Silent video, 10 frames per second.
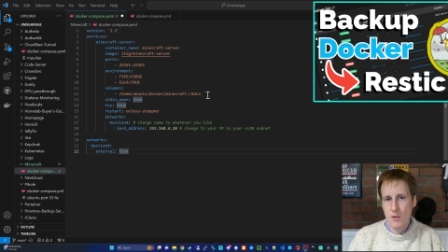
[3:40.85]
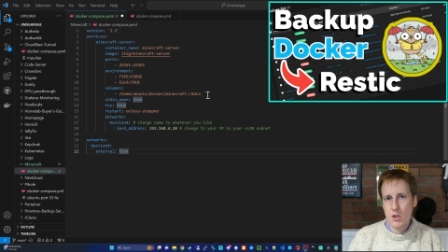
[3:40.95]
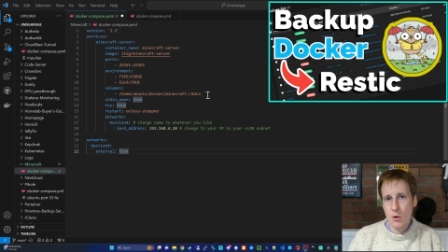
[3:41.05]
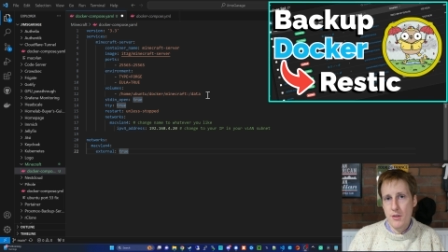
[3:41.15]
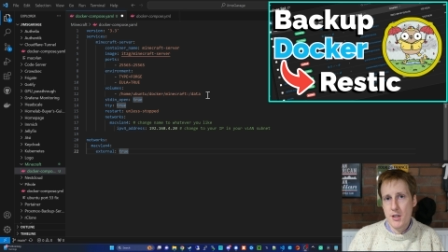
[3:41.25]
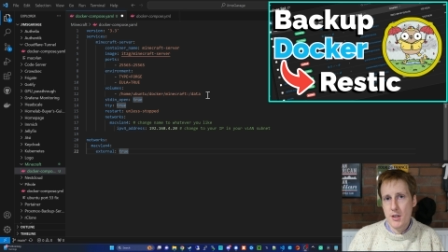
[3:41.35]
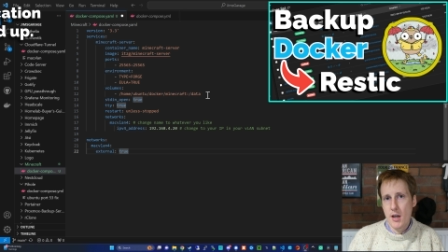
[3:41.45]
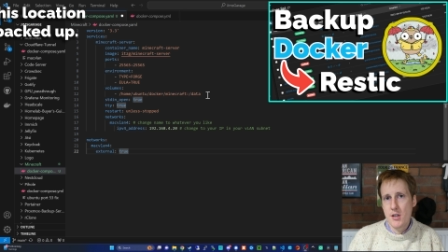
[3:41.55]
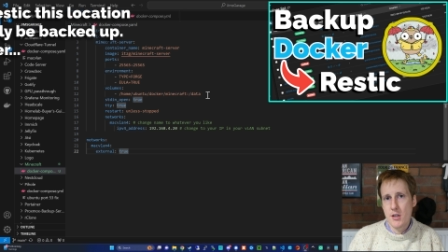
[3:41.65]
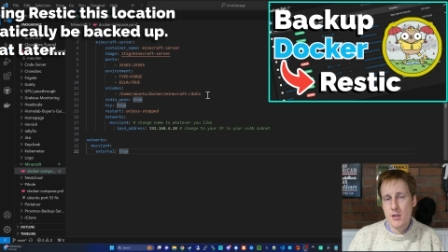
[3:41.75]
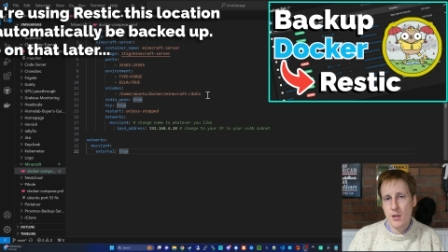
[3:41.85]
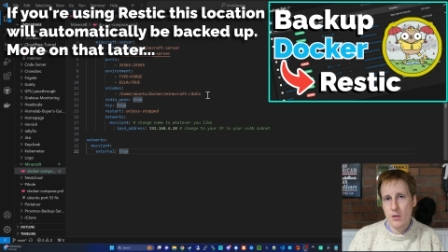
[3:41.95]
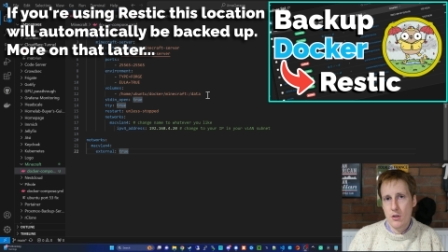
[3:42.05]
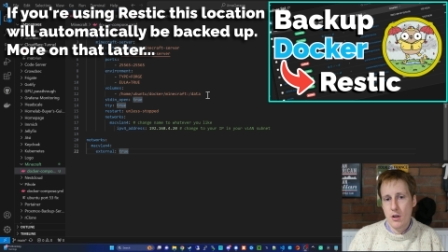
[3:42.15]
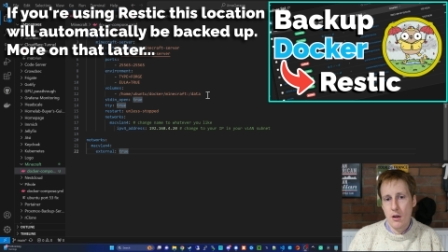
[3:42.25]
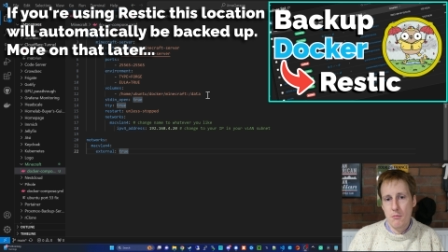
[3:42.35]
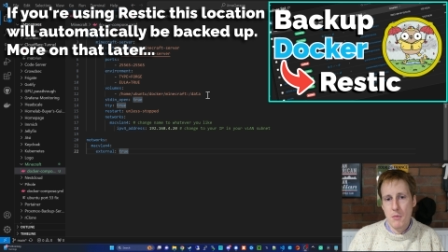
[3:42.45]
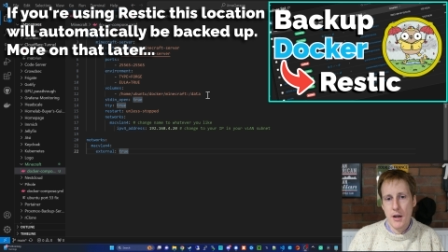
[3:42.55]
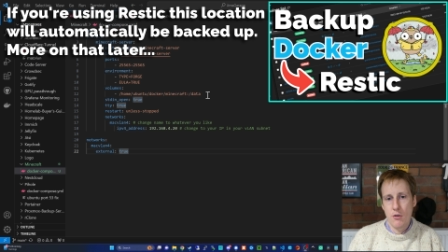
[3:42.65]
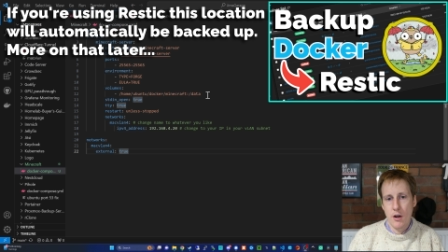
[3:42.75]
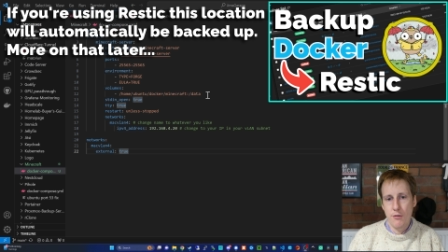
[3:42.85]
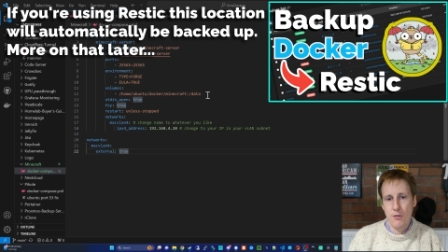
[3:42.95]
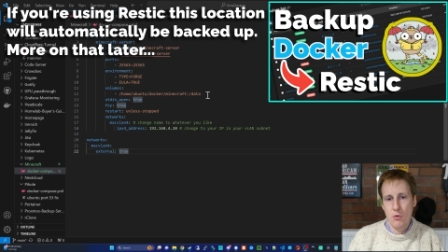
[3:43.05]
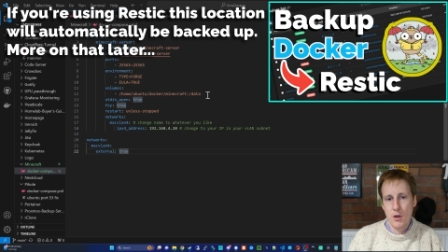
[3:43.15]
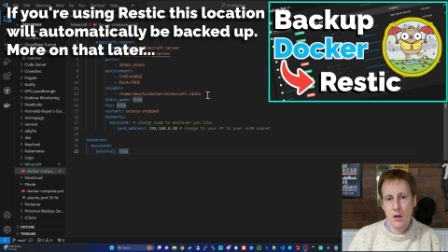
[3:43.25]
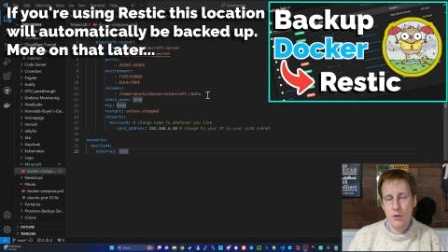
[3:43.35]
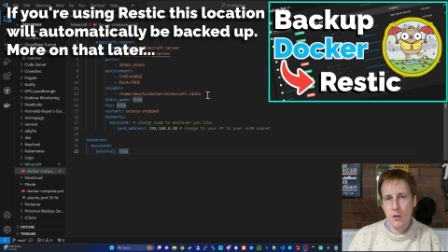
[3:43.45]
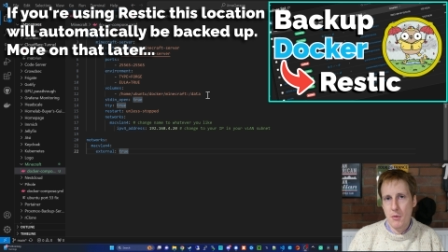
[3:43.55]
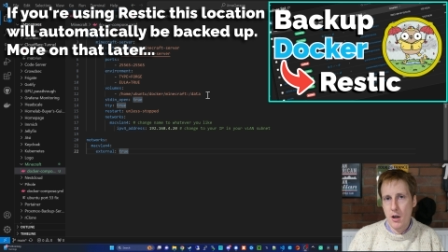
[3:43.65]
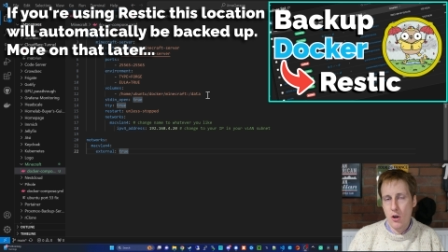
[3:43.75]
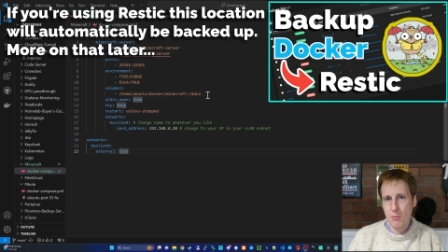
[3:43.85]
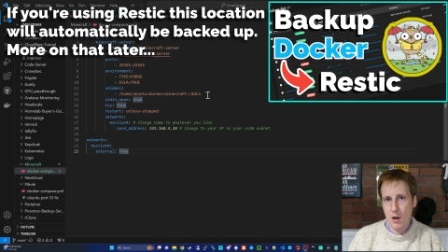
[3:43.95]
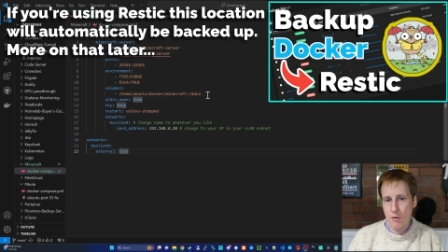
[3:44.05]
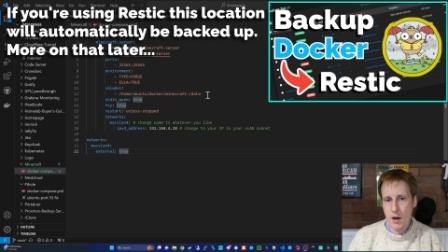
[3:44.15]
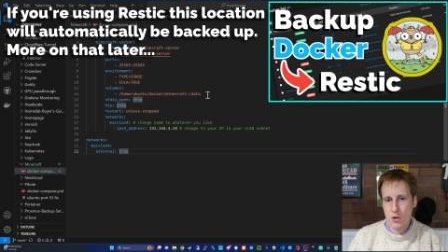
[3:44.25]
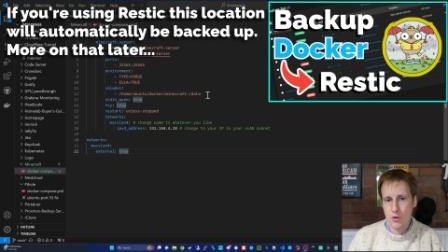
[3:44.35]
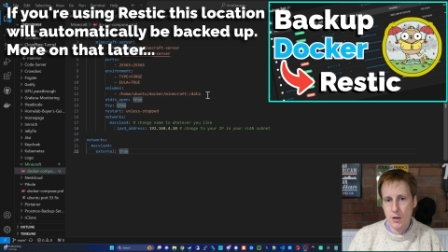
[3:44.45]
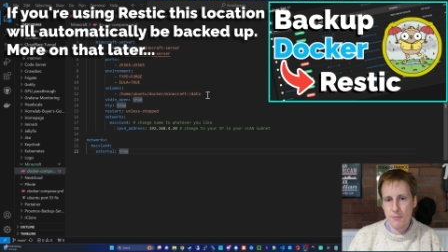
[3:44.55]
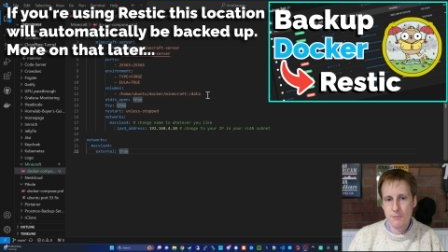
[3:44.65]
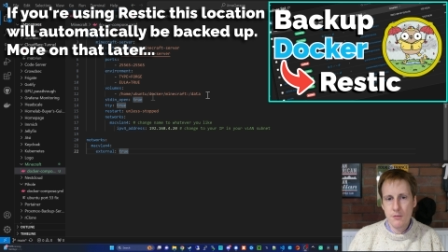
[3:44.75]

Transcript: So in this case, it's the Docker Minecraft folder under my home directory.